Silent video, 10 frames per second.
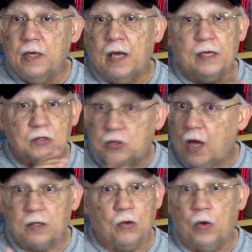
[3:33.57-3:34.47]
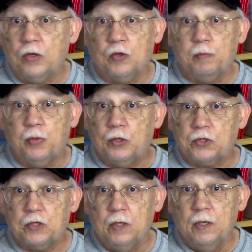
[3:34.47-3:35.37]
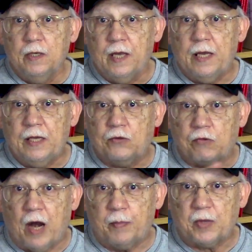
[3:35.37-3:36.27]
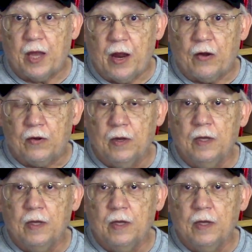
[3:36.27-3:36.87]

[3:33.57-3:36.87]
and is not going to push any trapped air.